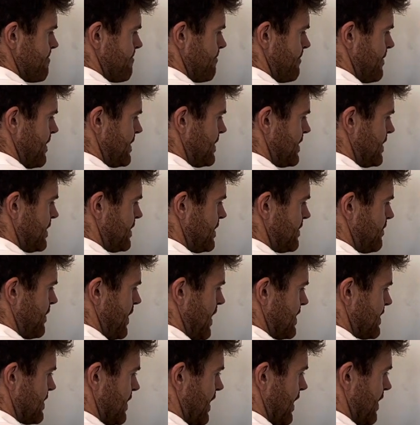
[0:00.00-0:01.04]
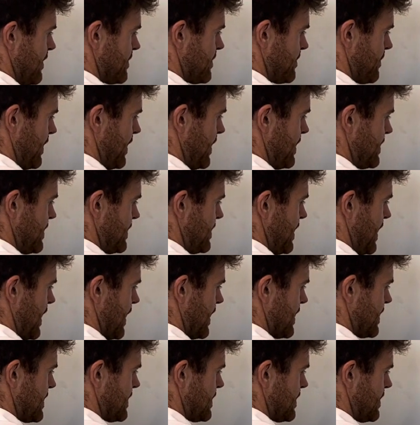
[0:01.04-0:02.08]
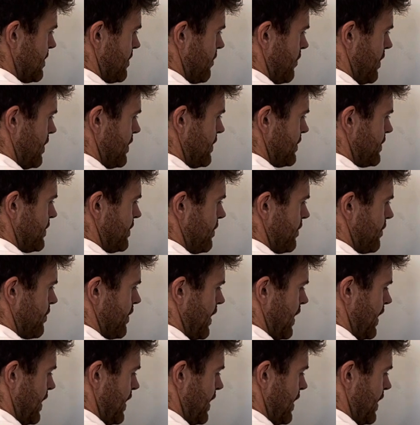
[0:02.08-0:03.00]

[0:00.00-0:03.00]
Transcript: this is basically gives me 1, 2, 3.